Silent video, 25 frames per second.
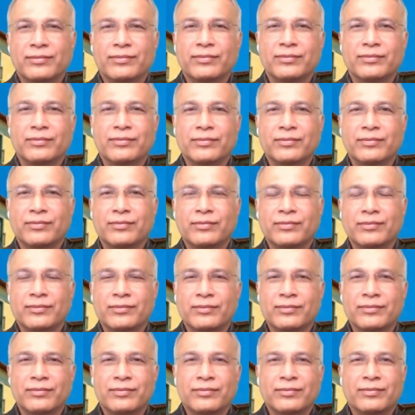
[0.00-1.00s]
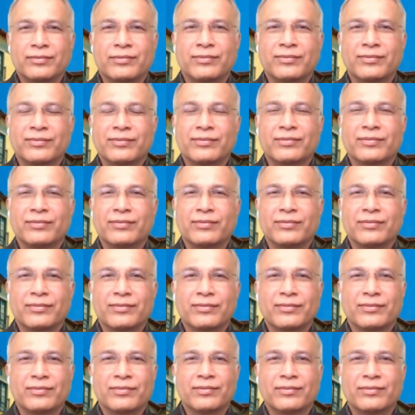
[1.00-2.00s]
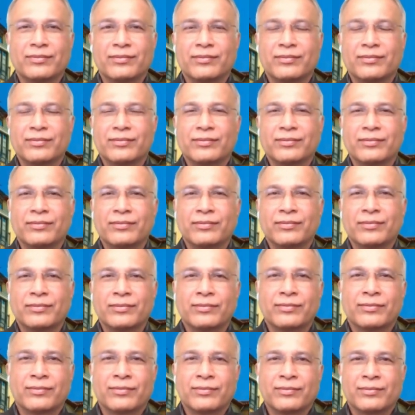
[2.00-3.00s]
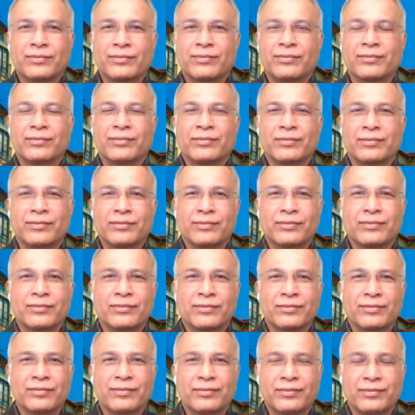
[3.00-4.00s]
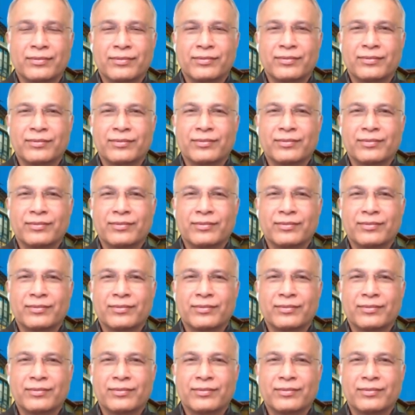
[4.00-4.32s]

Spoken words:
(silent)